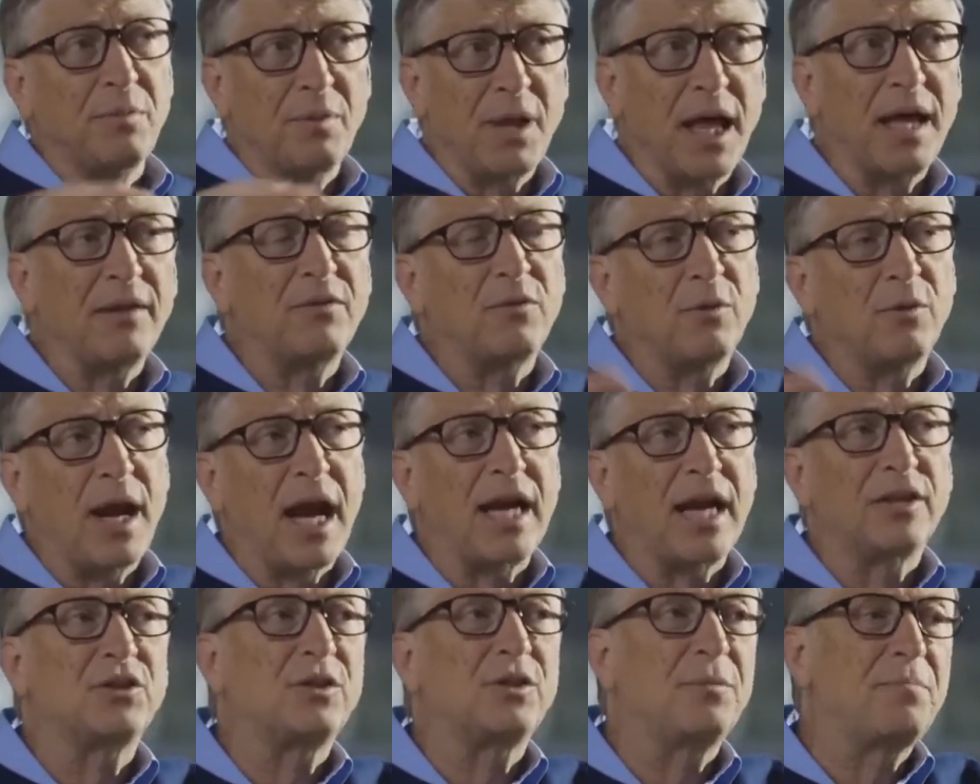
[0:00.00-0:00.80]
Philanthropy
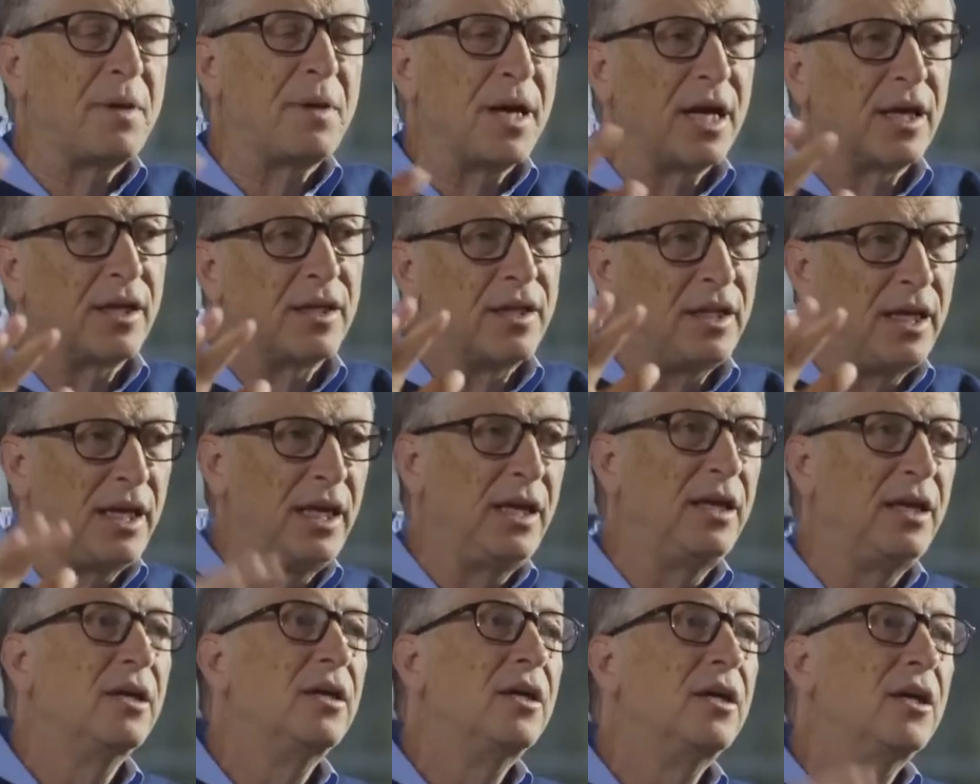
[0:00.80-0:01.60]
has to pick
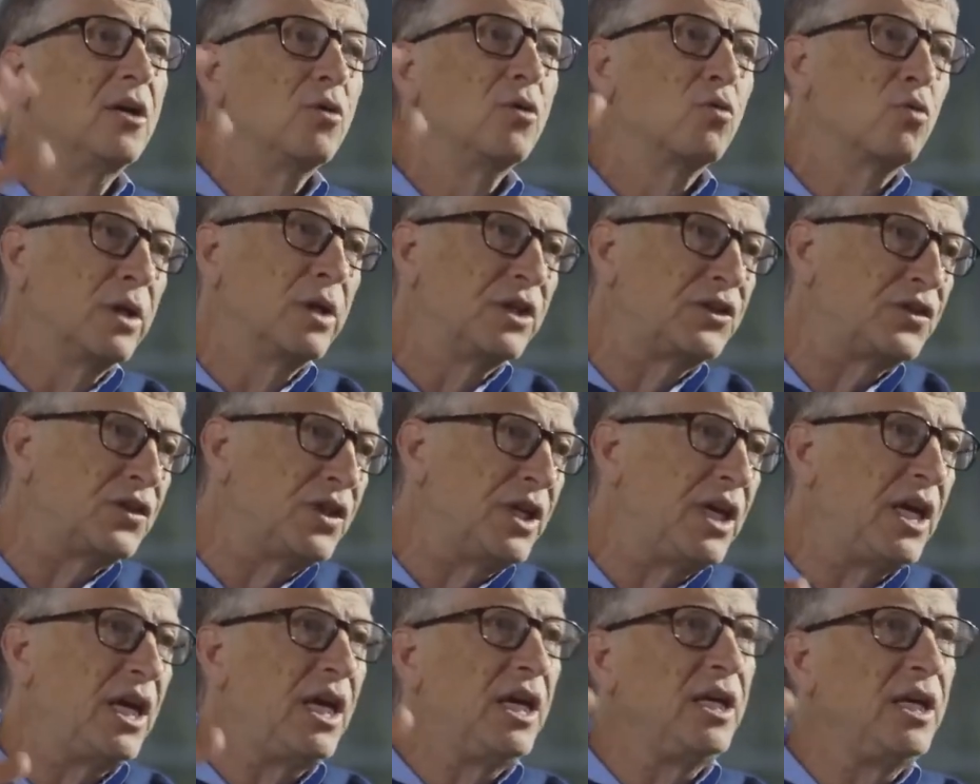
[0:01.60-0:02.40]
the
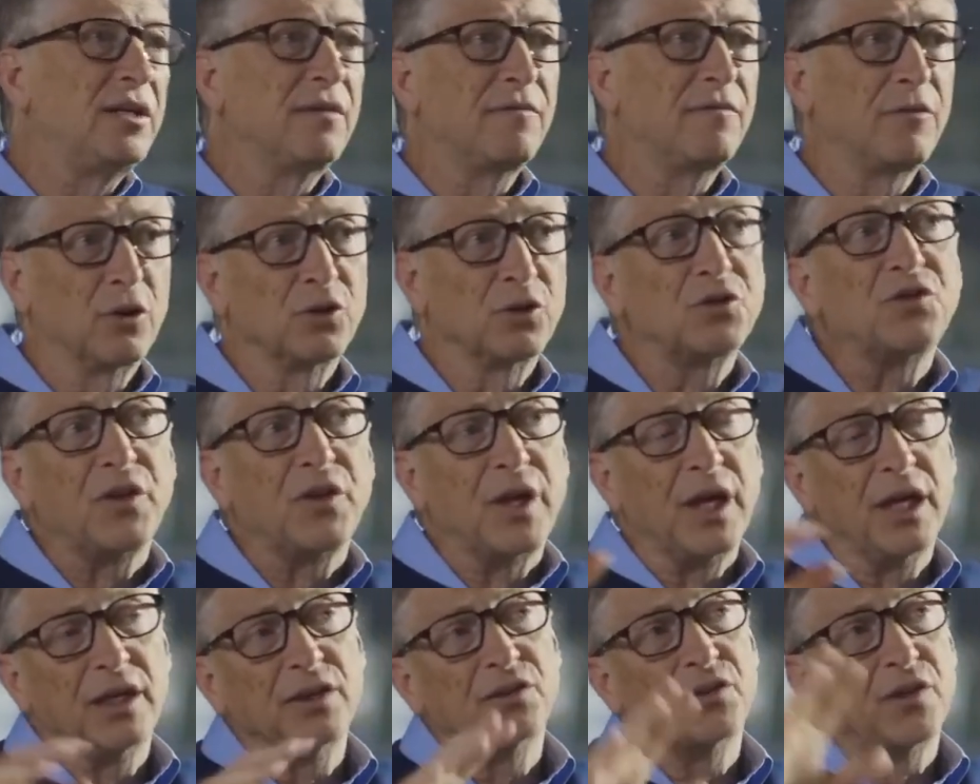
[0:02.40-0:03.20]
risky, diverse
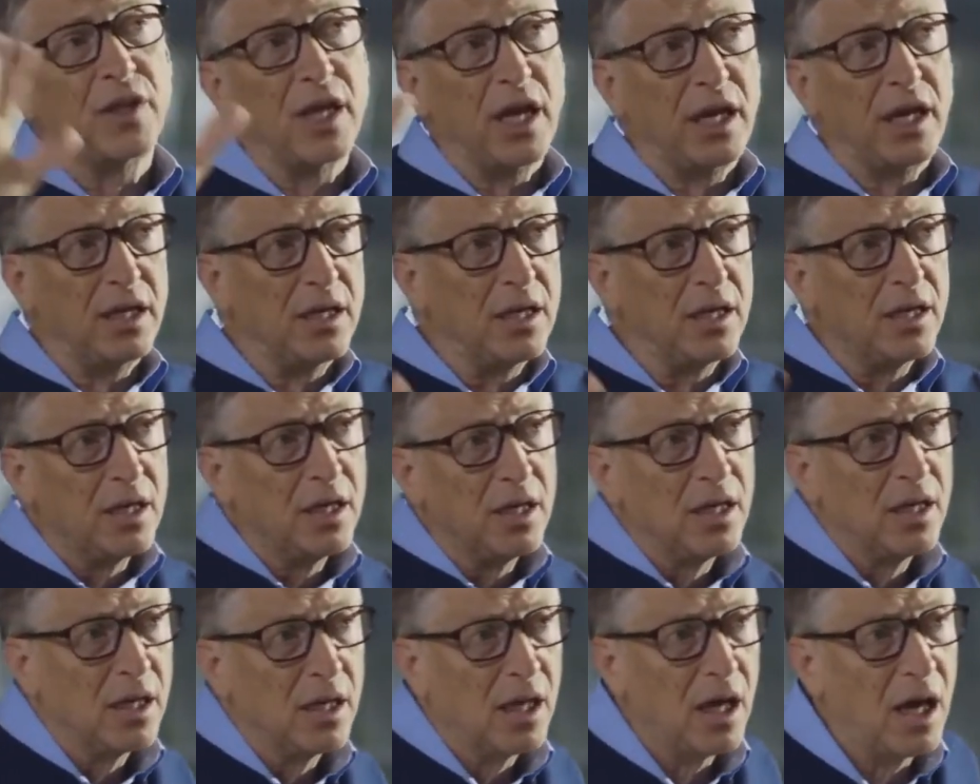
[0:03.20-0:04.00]
things that
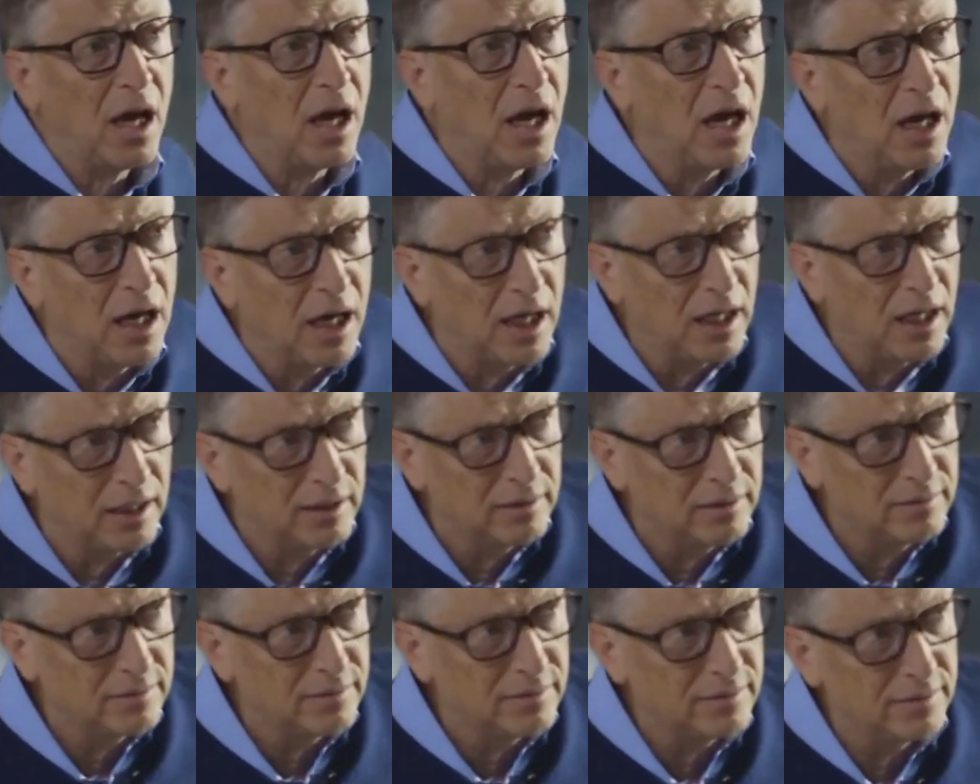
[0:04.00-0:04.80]

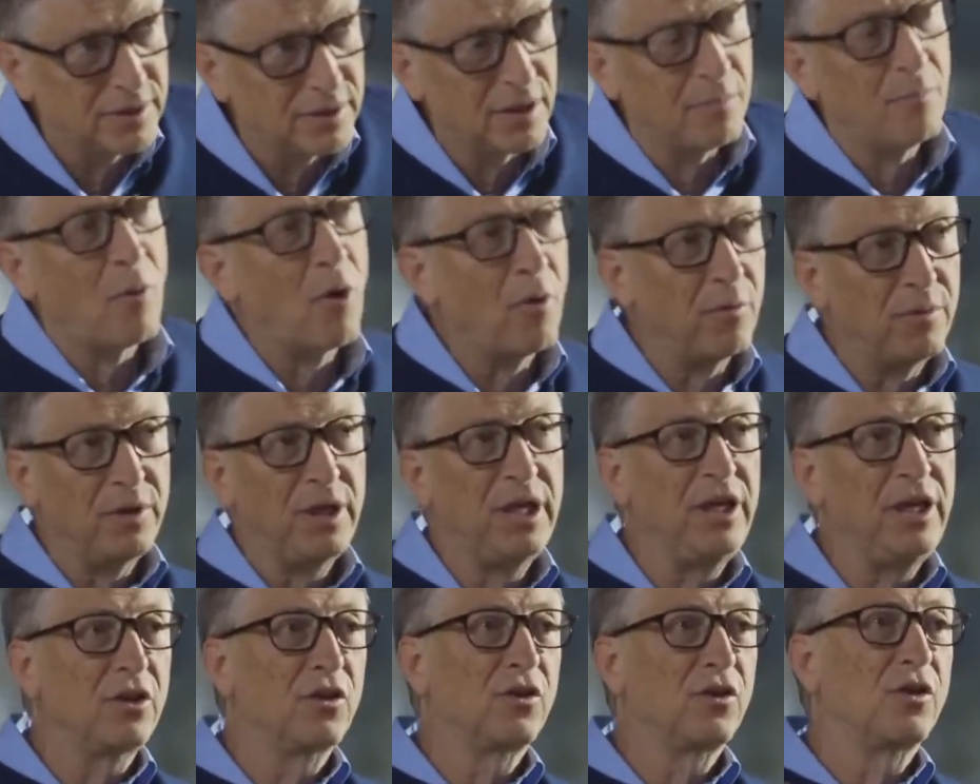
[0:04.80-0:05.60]

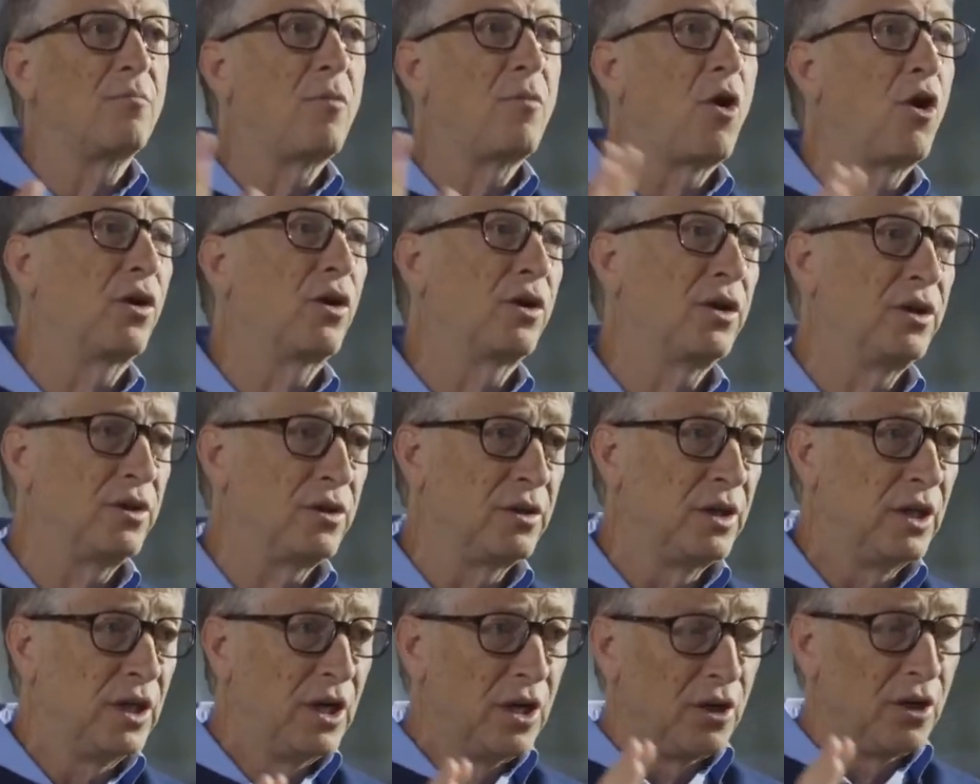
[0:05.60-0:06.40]
neither the market
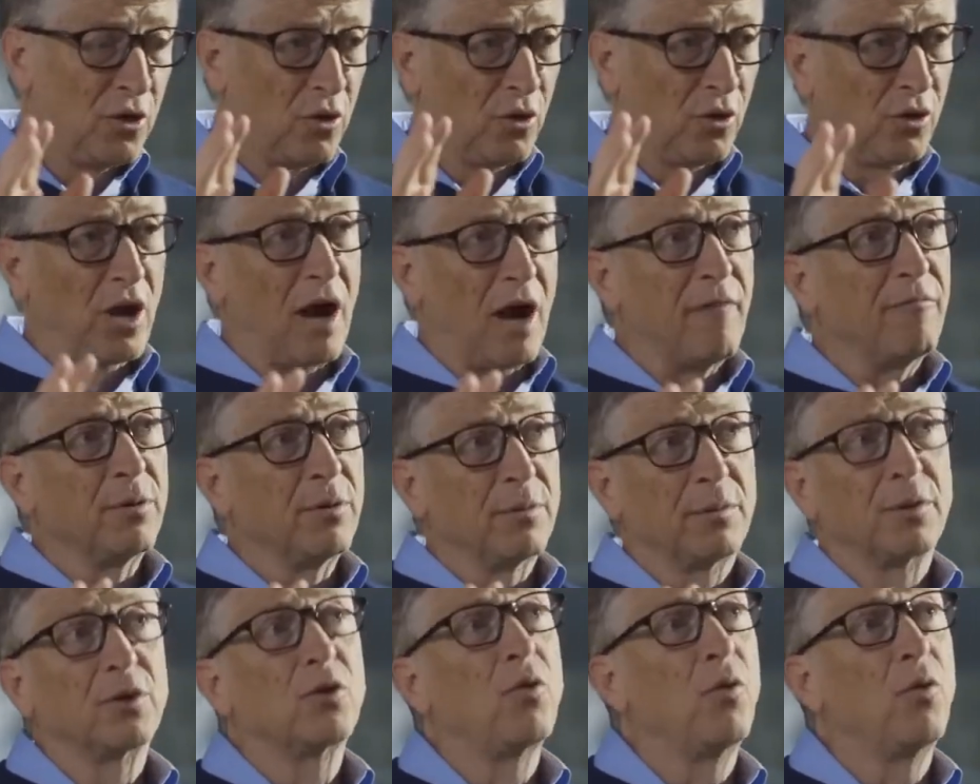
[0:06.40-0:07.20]
nor
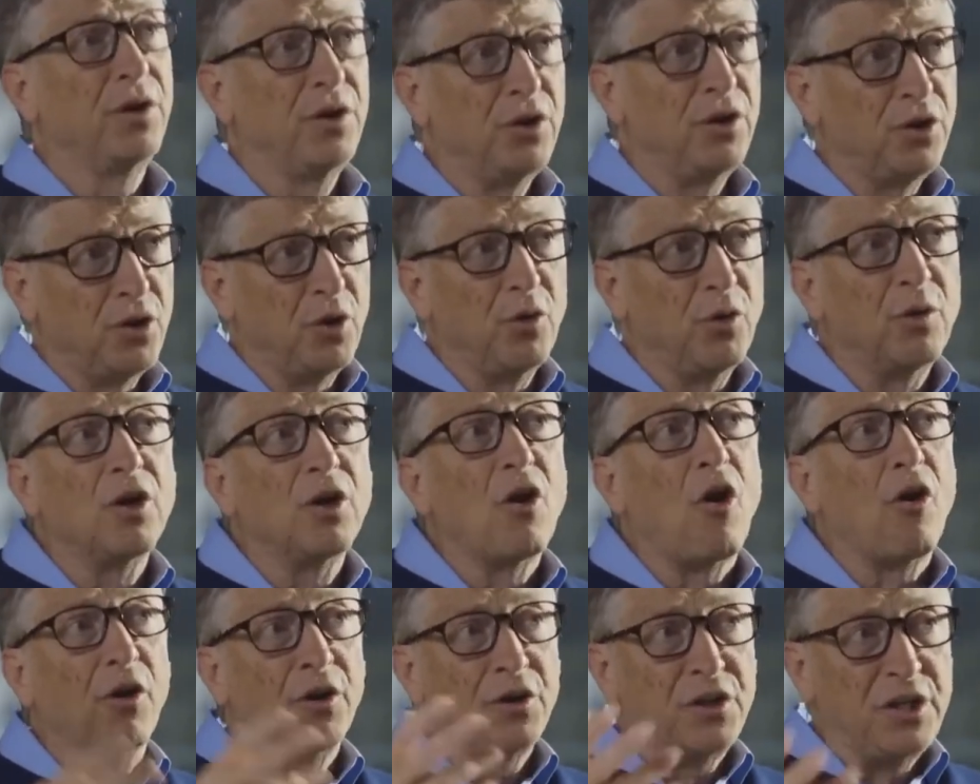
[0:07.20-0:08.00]
government are going to do. And
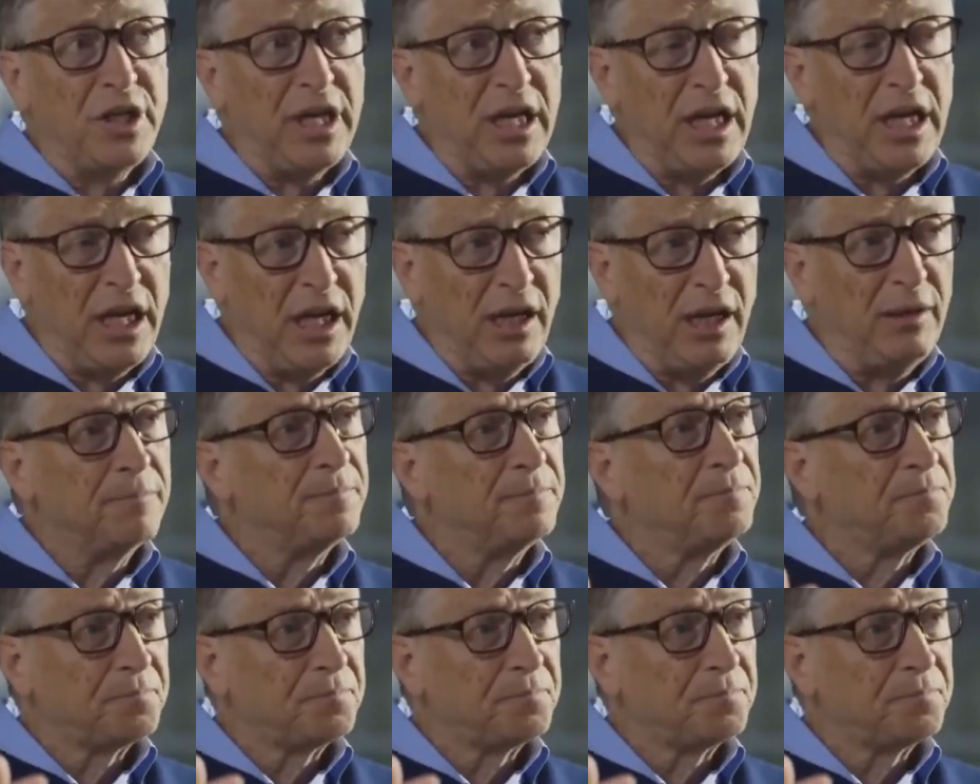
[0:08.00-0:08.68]
R&D,